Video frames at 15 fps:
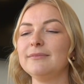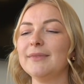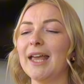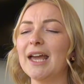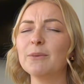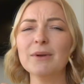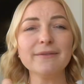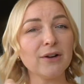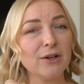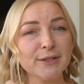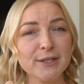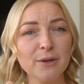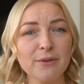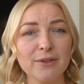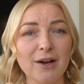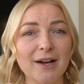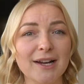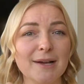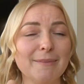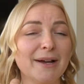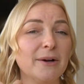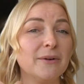And we've also thought
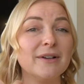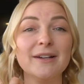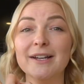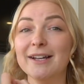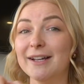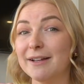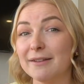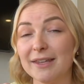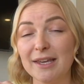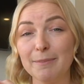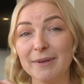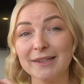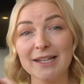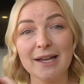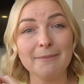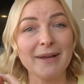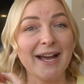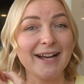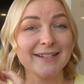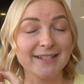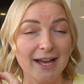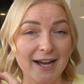about keeping them
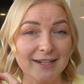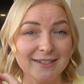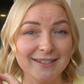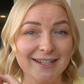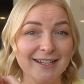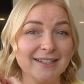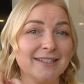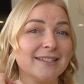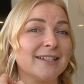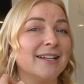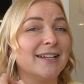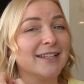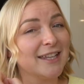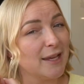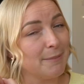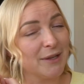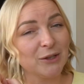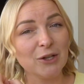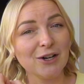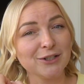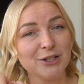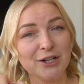as assets, keeping
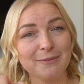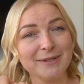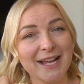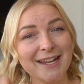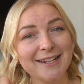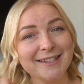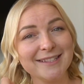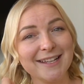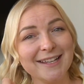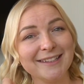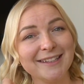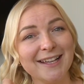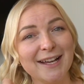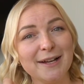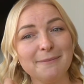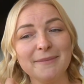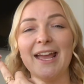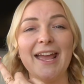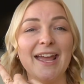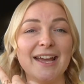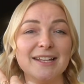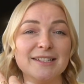long-term tenants in them,
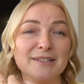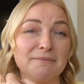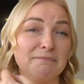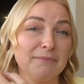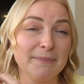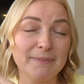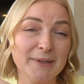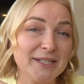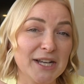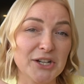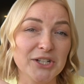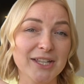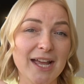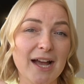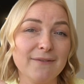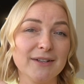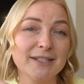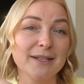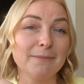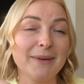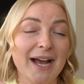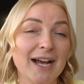and potentially having
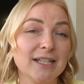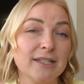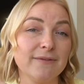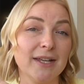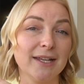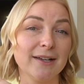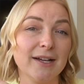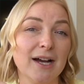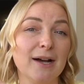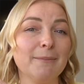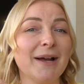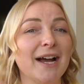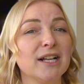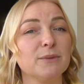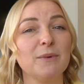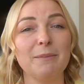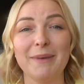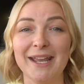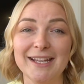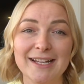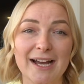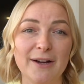some passive income as we
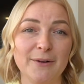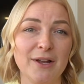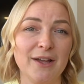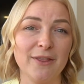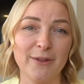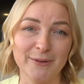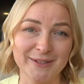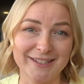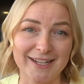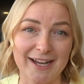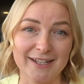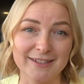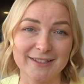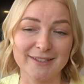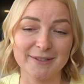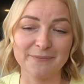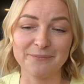pay down those debts.